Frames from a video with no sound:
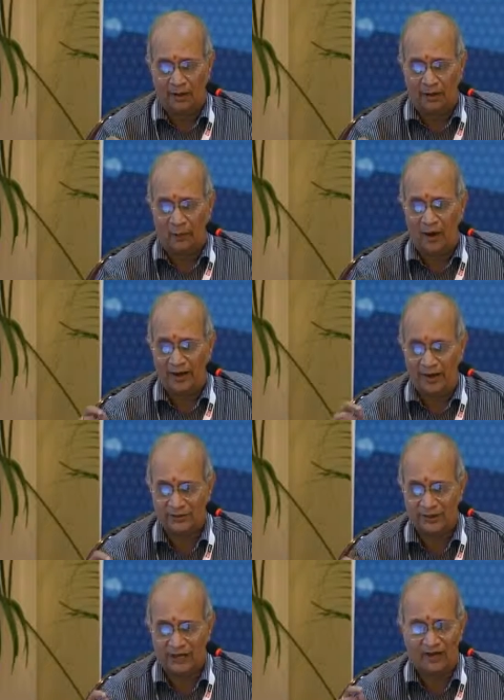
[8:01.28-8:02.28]
Uh,
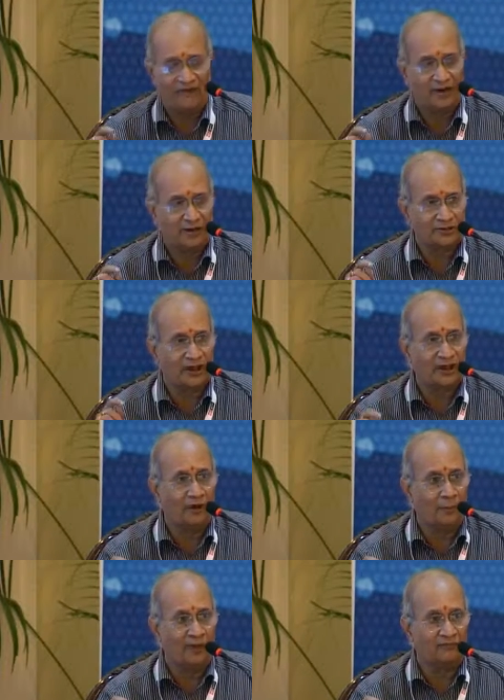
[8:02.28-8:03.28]
politics and self-interest in
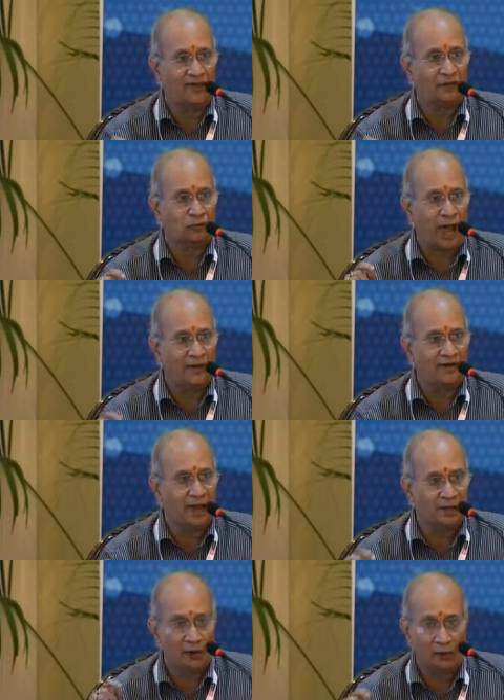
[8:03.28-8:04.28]
e-government, whether to have it
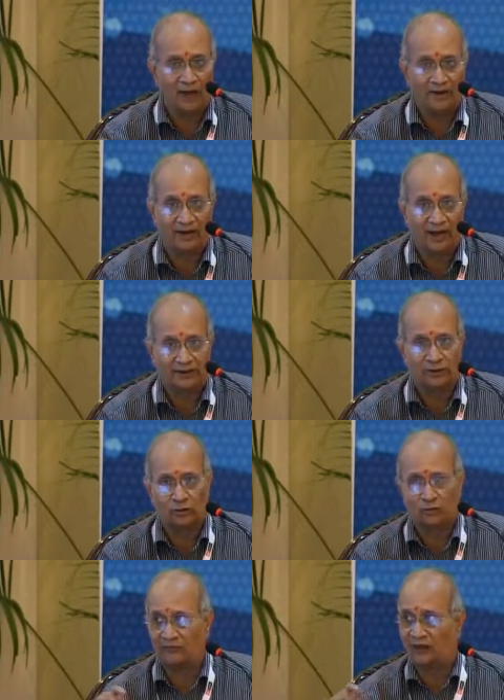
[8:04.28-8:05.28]
or not to have it, that's a
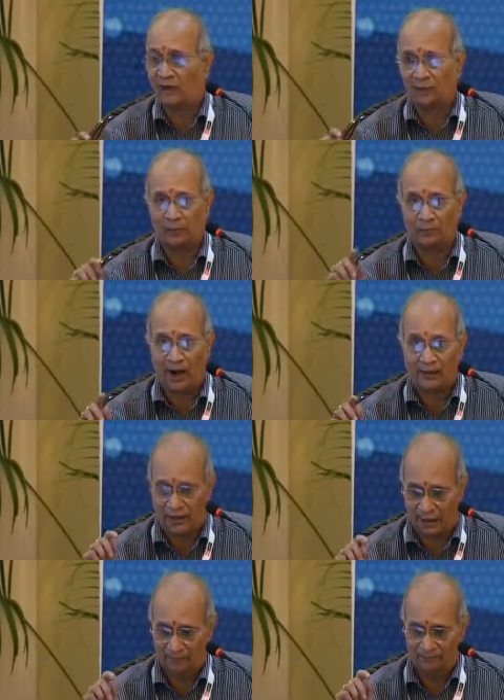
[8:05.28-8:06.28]
question of debatable point
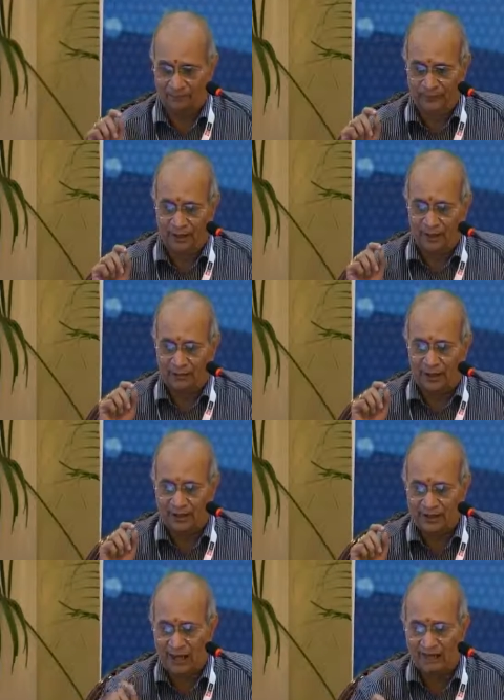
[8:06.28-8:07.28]
there. The
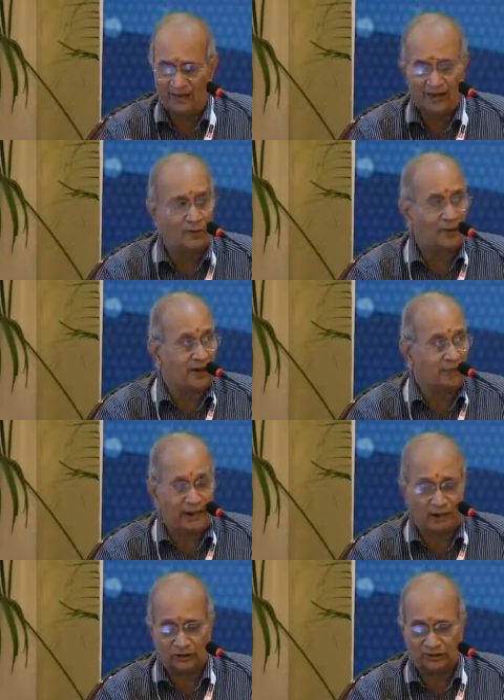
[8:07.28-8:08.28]
design of e-government
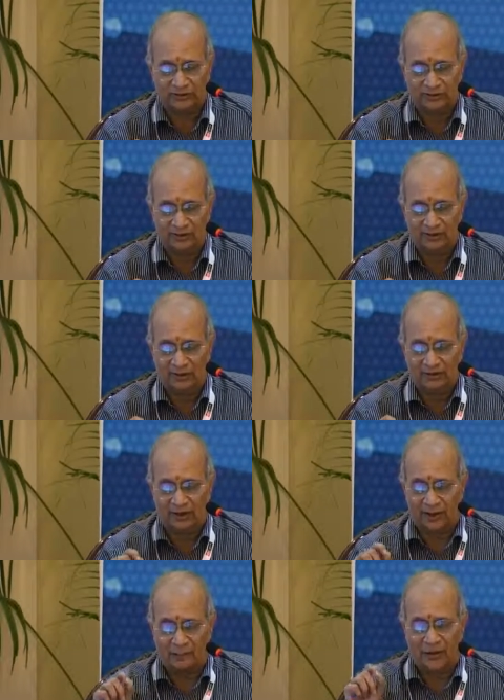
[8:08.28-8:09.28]
applications,
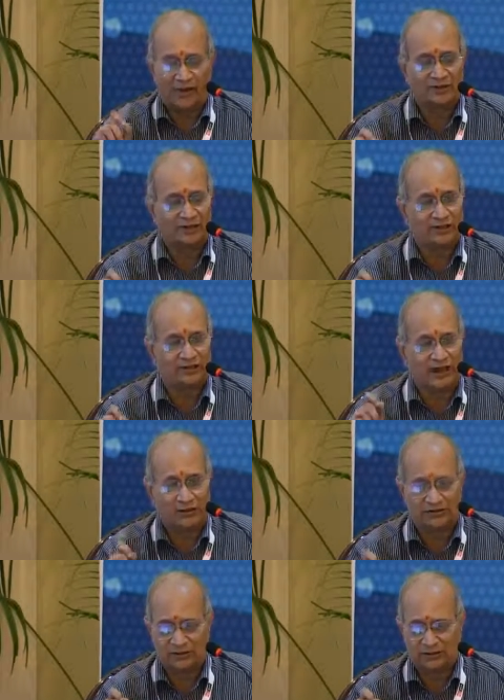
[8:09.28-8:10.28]
the competency, skills